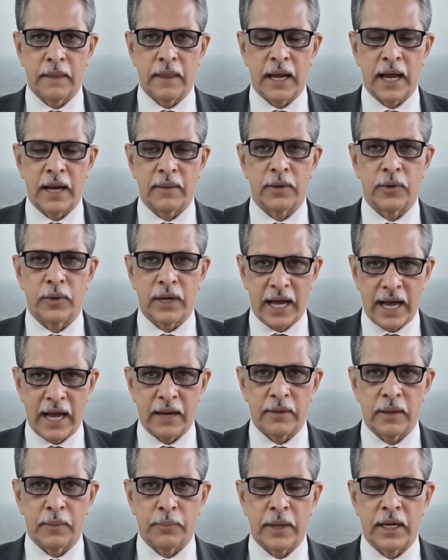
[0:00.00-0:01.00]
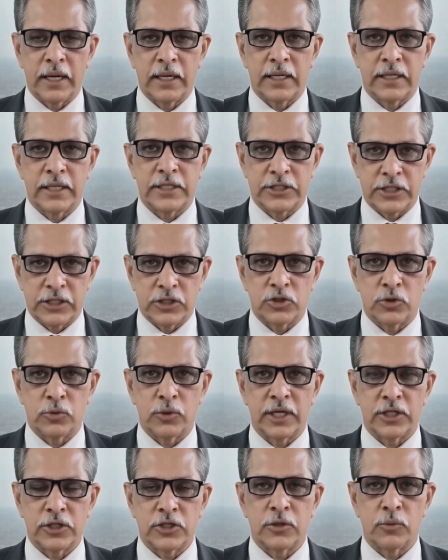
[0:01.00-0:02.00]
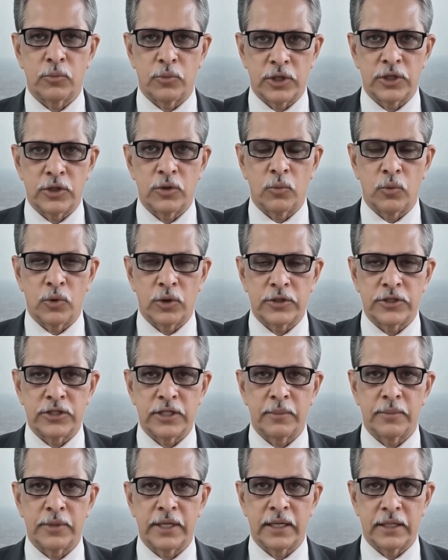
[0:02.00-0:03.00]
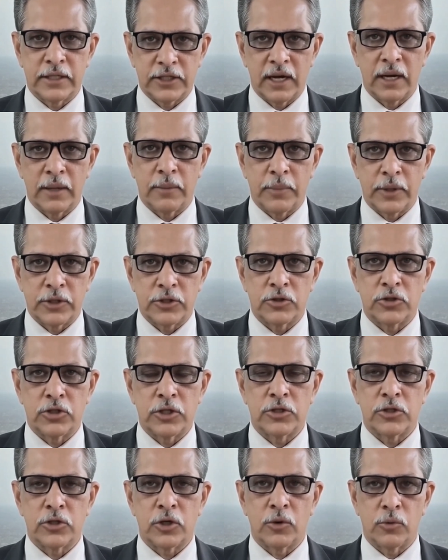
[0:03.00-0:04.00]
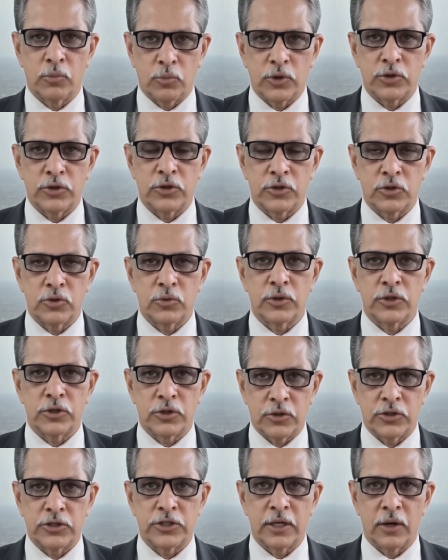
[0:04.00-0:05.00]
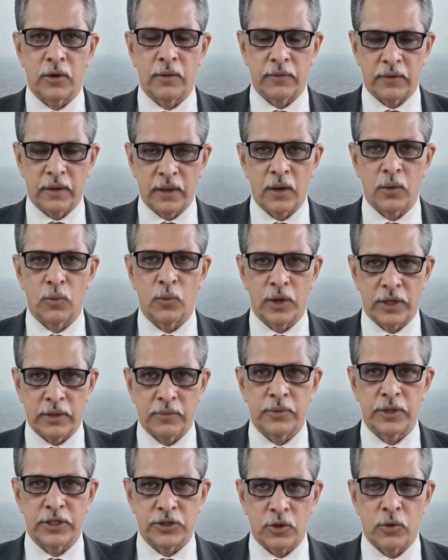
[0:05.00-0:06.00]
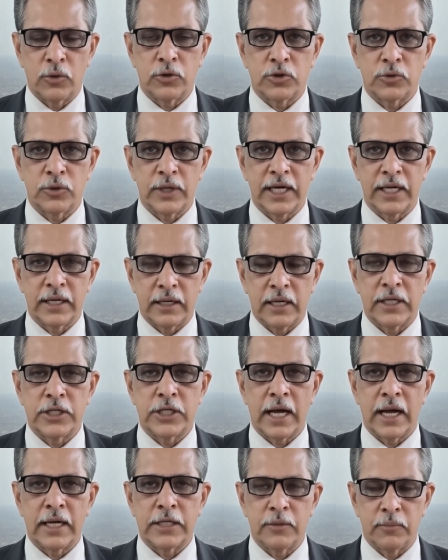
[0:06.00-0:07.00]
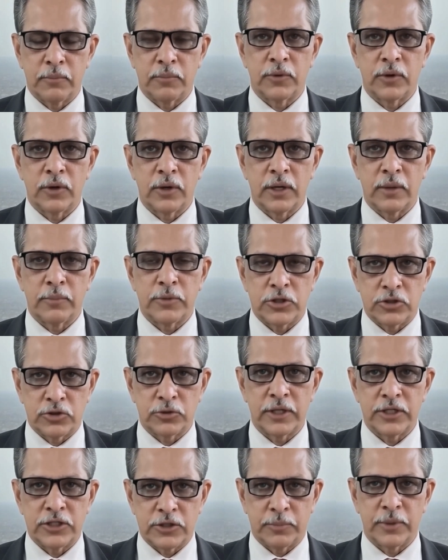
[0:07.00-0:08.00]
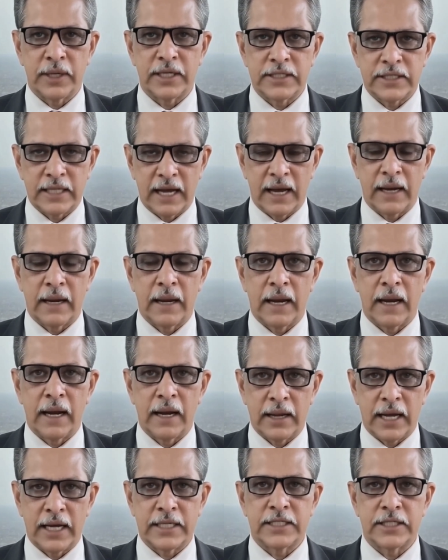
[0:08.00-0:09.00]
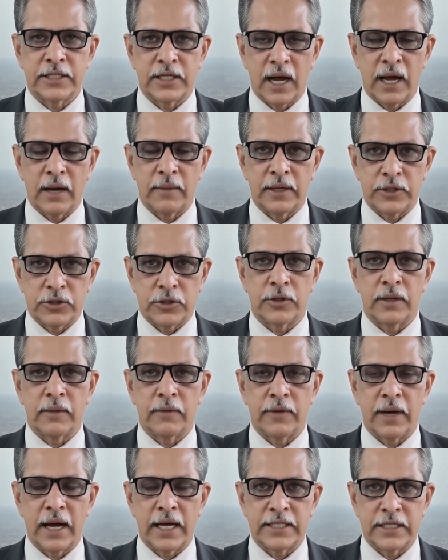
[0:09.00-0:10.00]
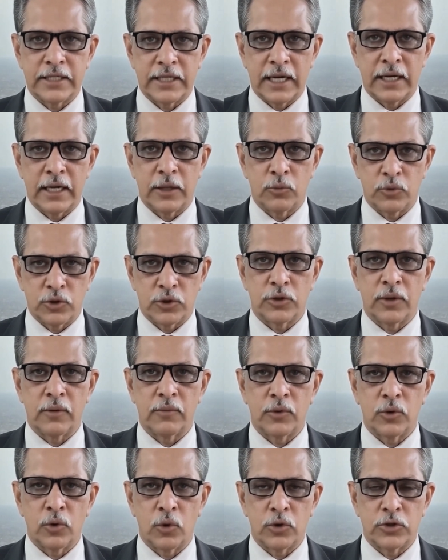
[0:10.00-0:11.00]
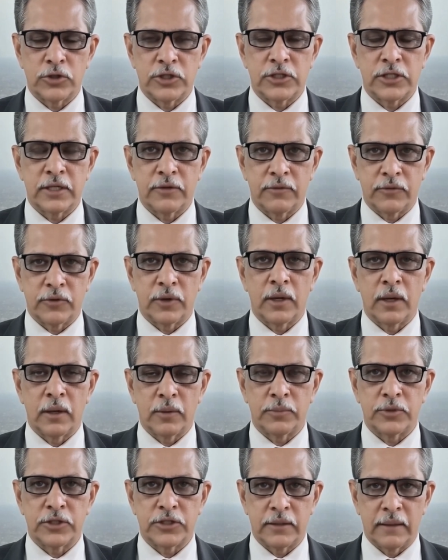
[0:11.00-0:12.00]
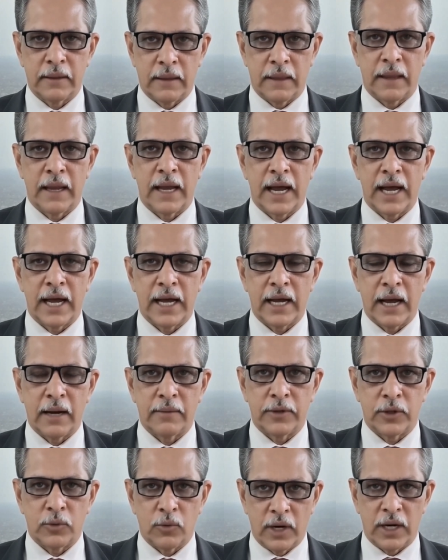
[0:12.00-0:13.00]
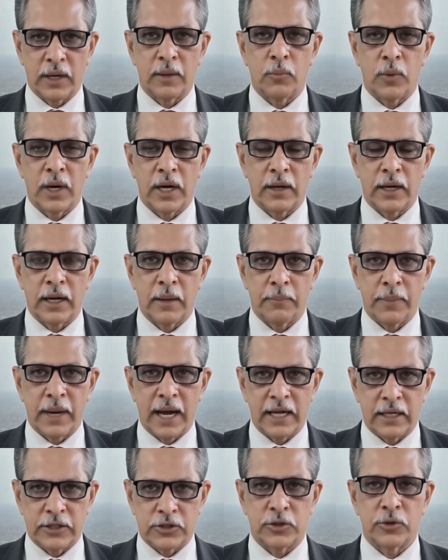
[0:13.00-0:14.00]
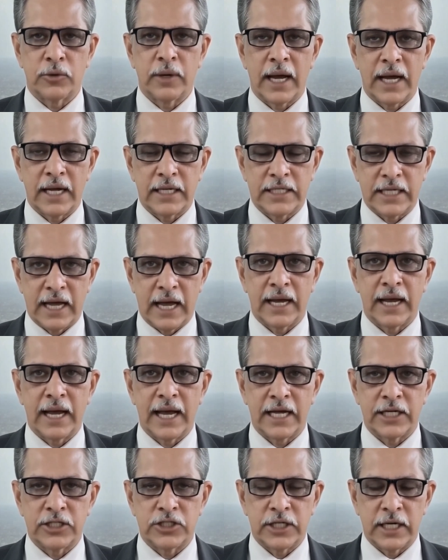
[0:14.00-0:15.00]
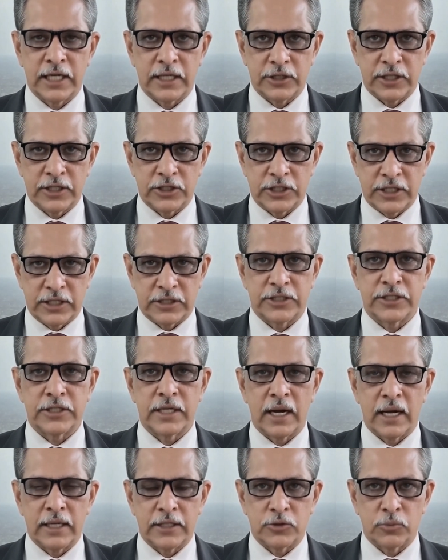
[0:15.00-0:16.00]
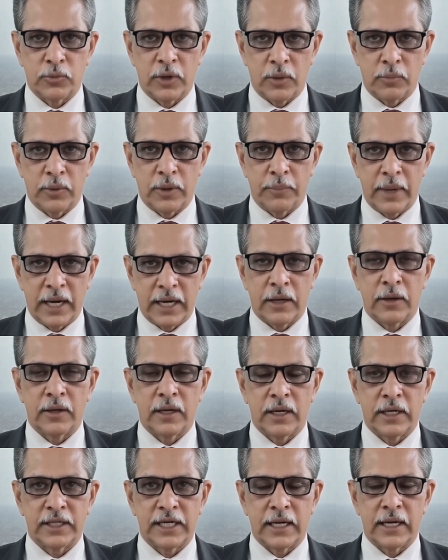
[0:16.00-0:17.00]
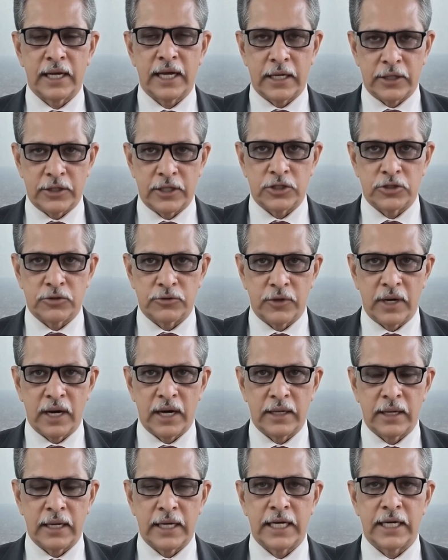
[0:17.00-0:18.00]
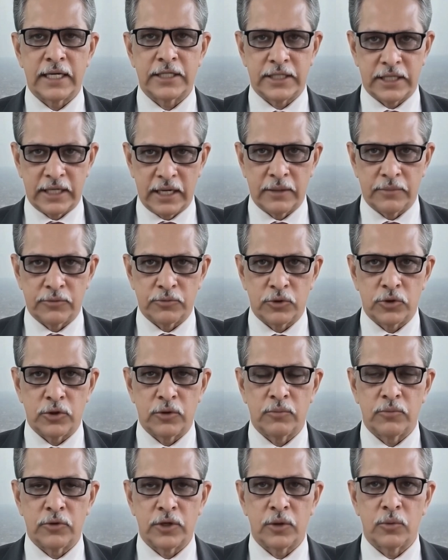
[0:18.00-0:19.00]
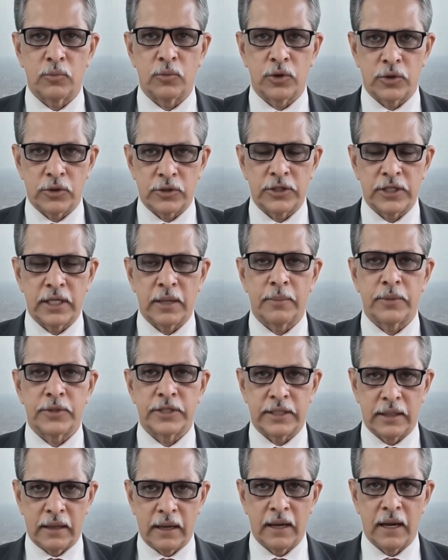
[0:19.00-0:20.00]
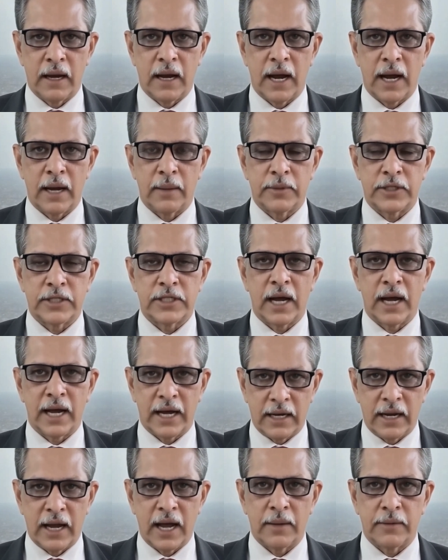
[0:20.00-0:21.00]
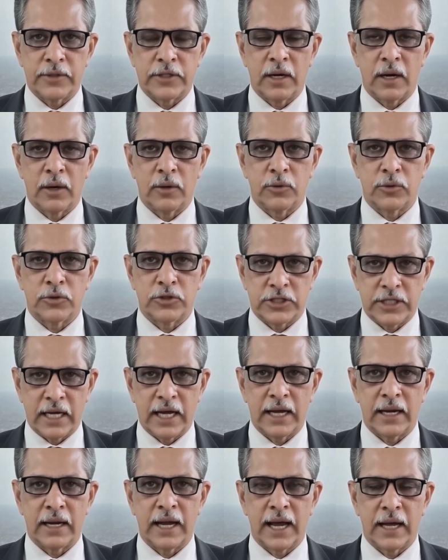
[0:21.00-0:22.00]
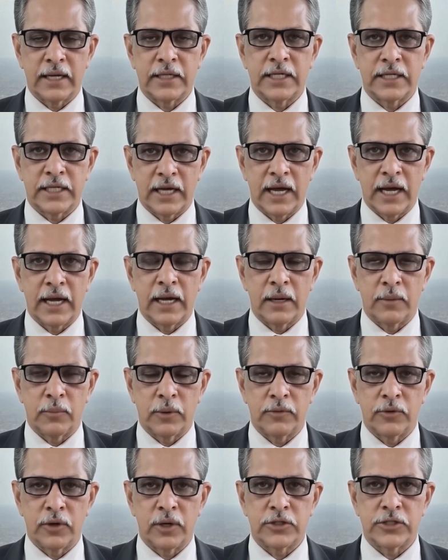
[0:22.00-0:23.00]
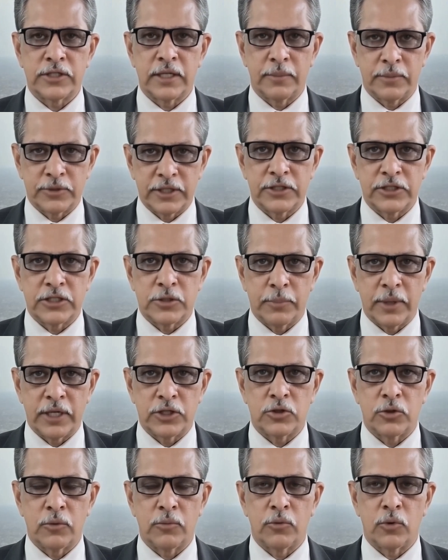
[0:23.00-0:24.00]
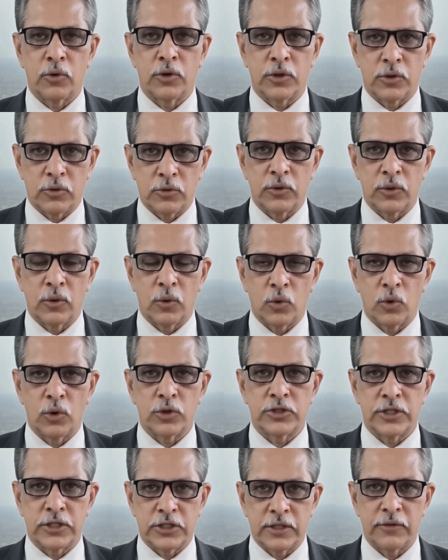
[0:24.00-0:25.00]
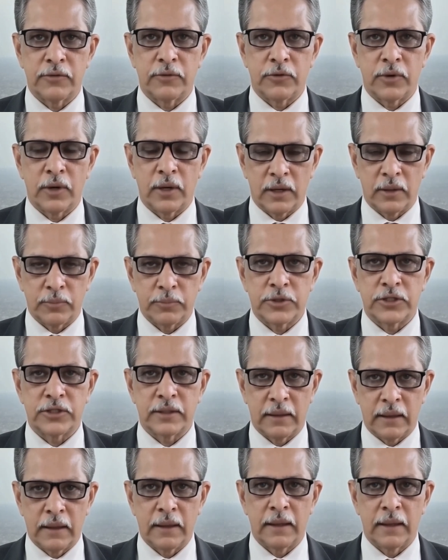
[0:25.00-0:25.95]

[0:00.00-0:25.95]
Have you ever been in a situation where you want something done, but you just don't want to do it yourself? What if we told you English has verbs to express that? Let's dive into the fascinating world of causative verbs. Hey everyone, welcome back to SAH English Insights, where we make learning English fun, easy, and full of real-world tips. I'm Syed Afzal Hussain, and today we've got something special for you, causative verbs.